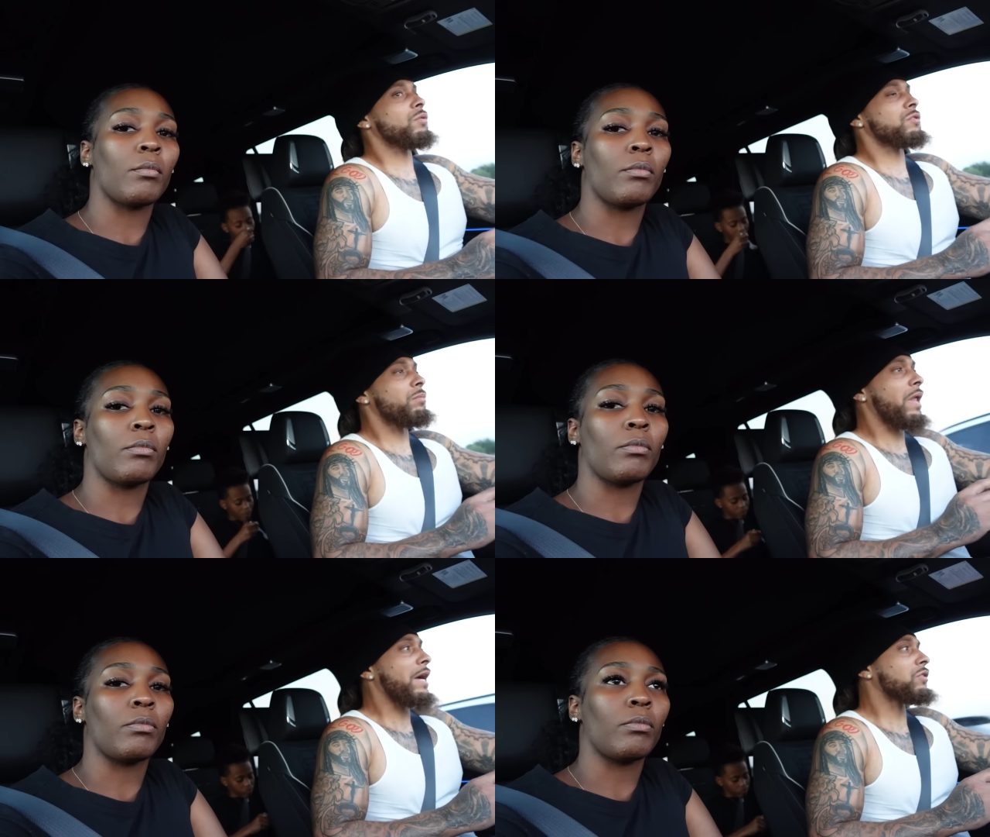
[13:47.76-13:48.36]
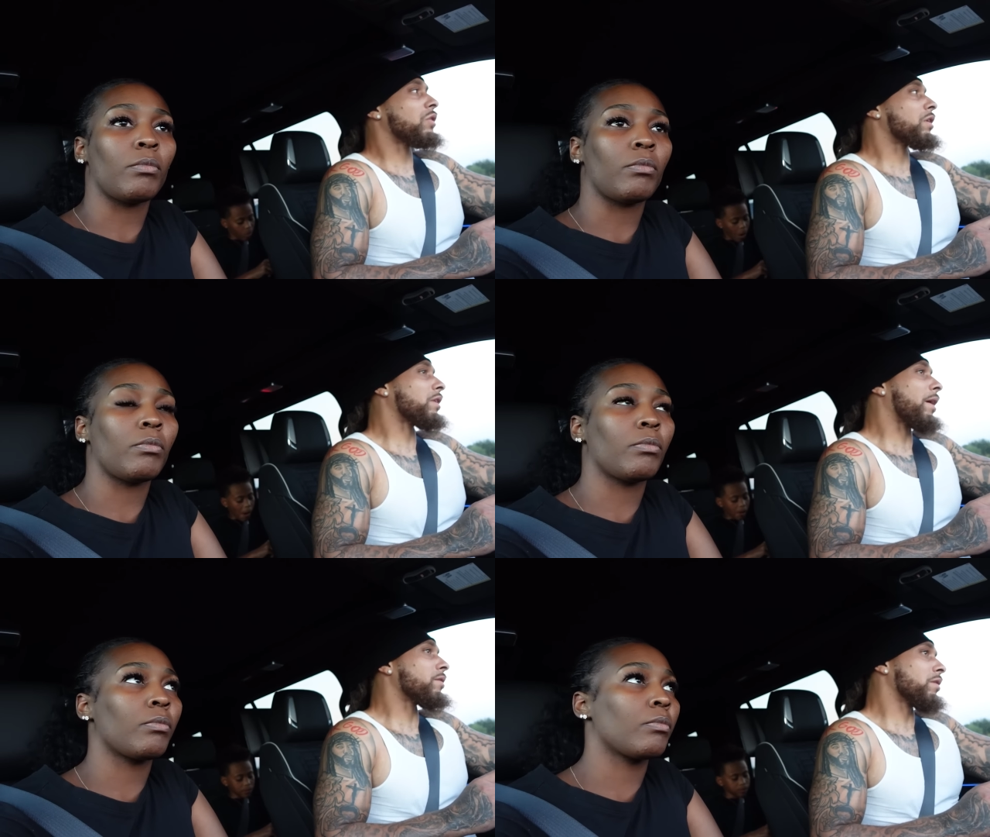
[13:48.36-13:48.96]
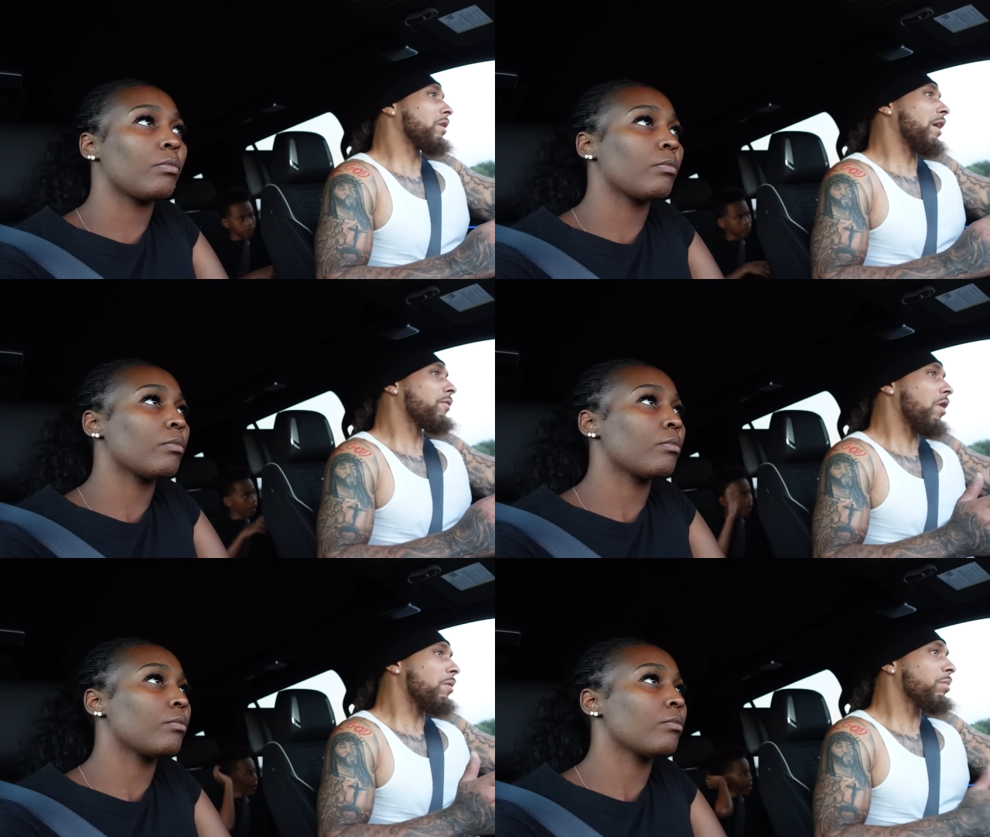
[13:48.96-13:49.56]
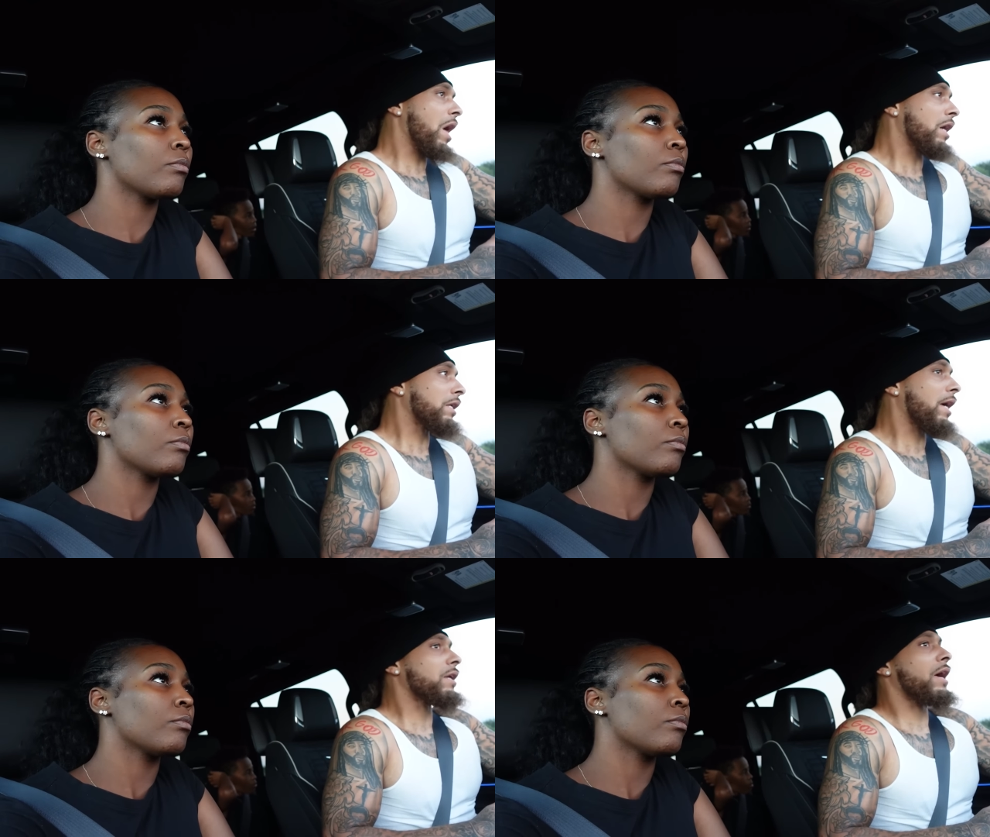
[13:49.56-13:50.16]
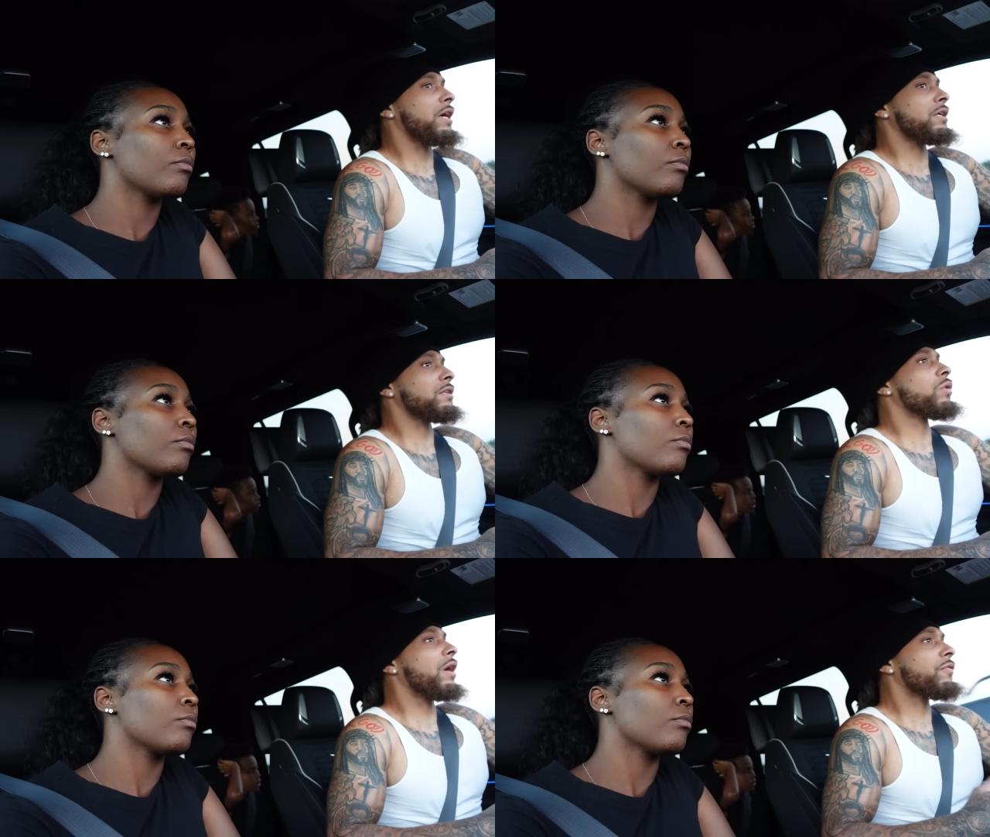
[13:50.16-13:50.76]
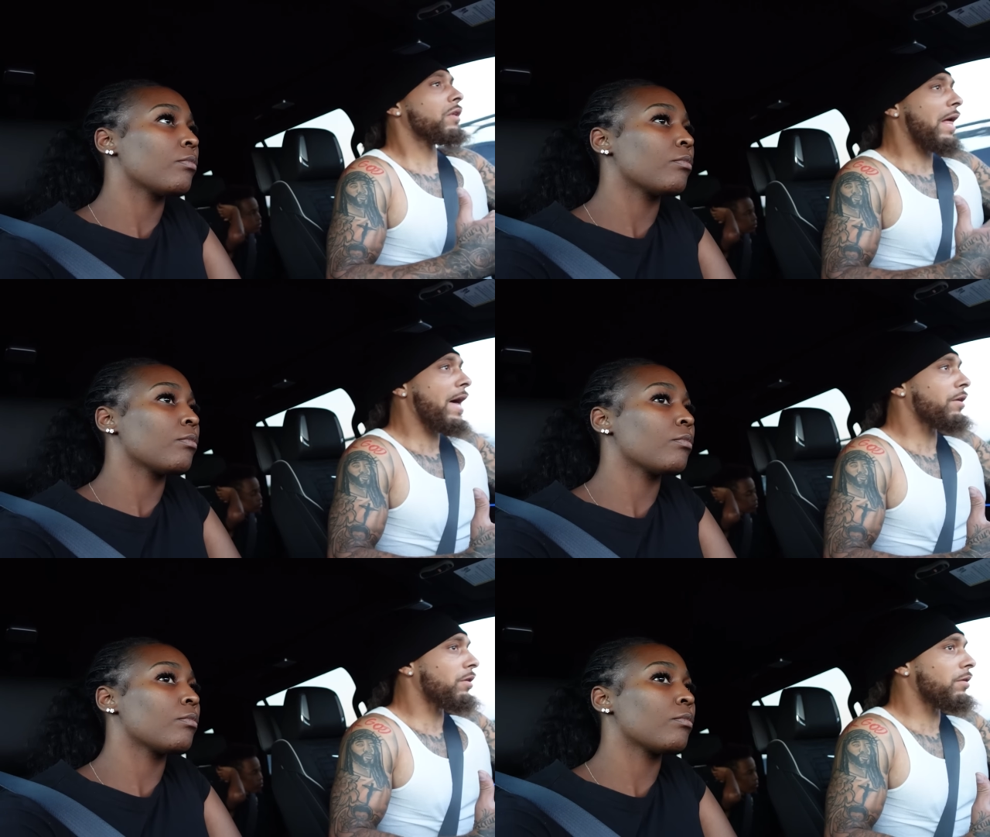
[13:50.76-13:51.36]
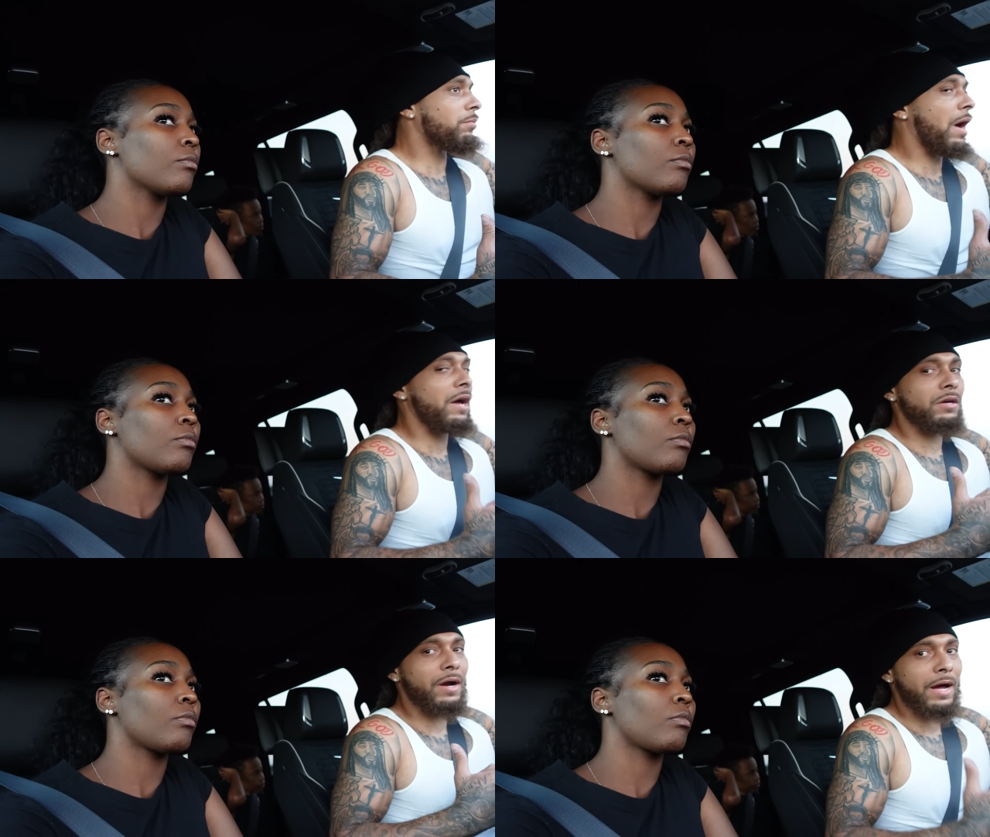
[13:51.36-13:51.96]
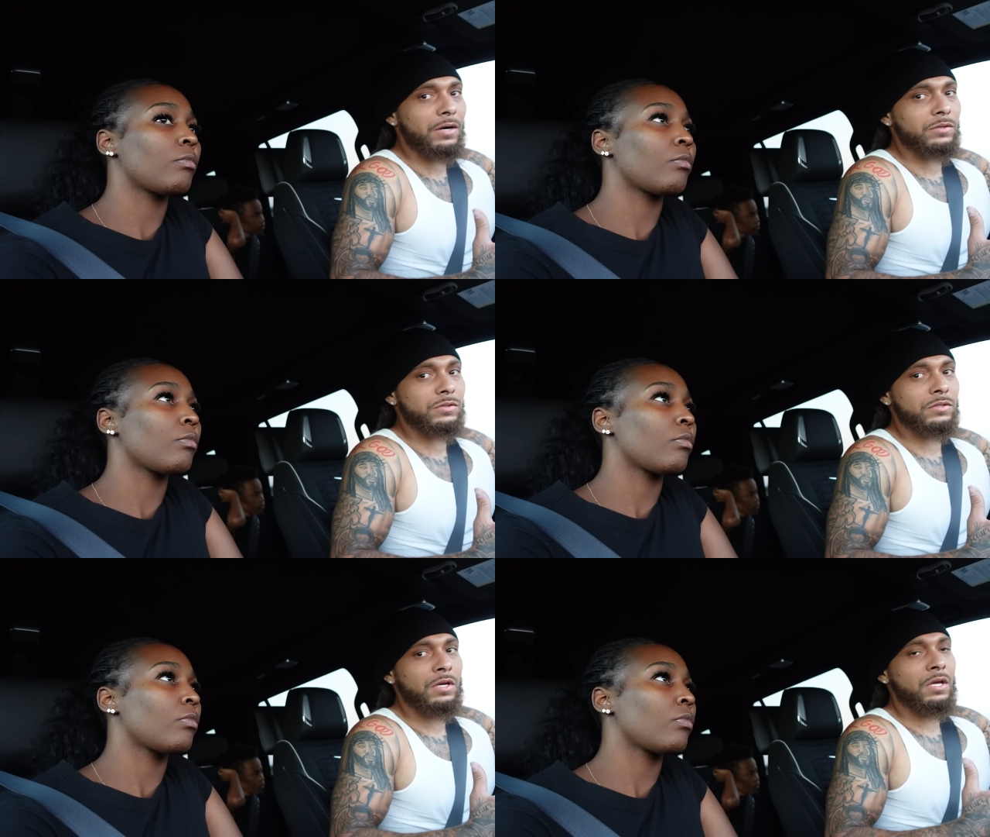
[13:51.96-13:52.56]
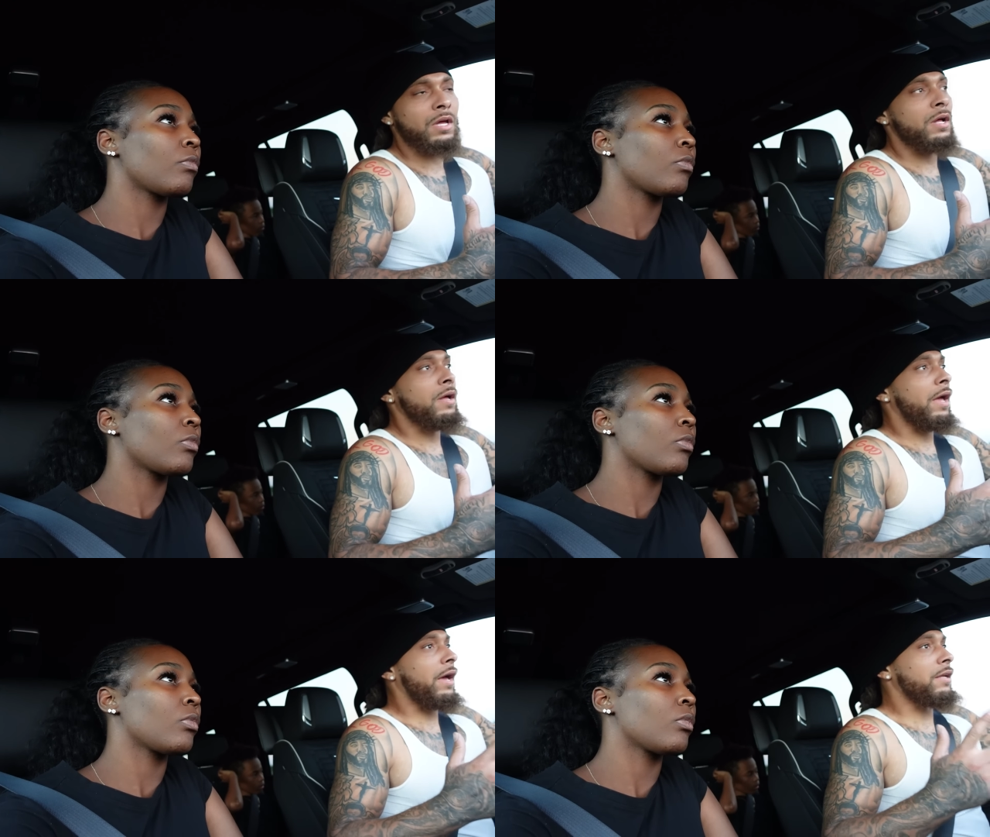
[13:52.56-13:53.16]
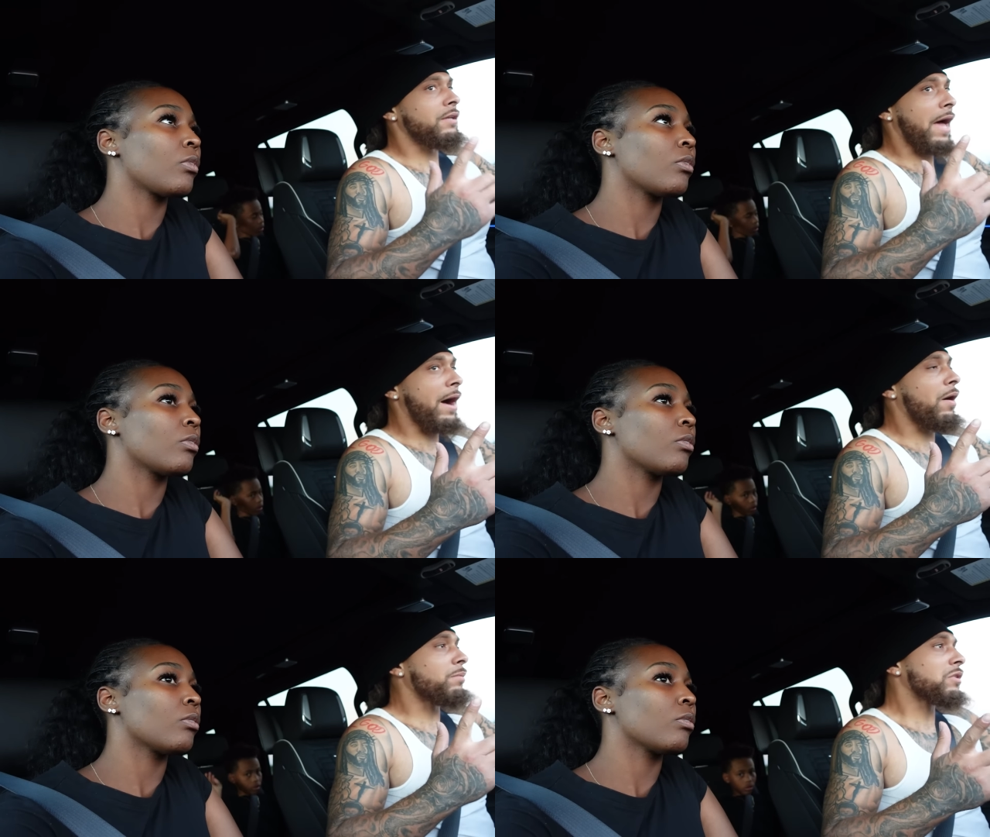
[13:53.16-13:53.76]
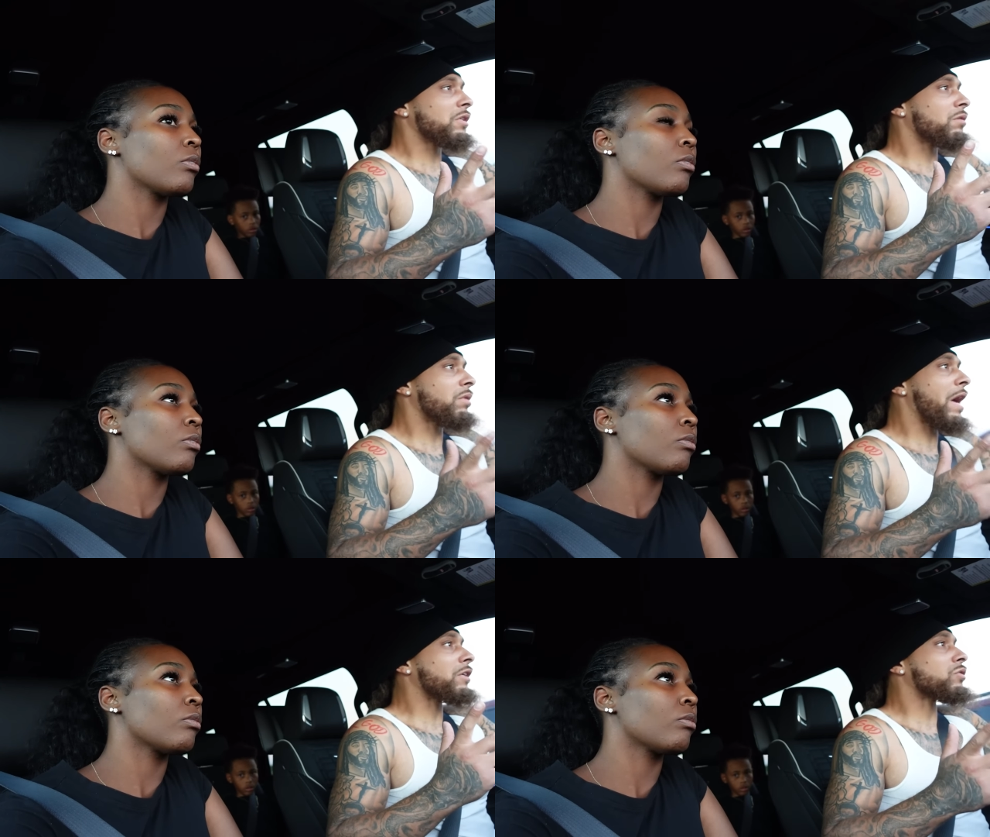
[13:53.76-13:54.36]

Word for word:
Speaker 1: was a black truck that left our block that night, who left the ladder behind our house. and now I'm seeing a black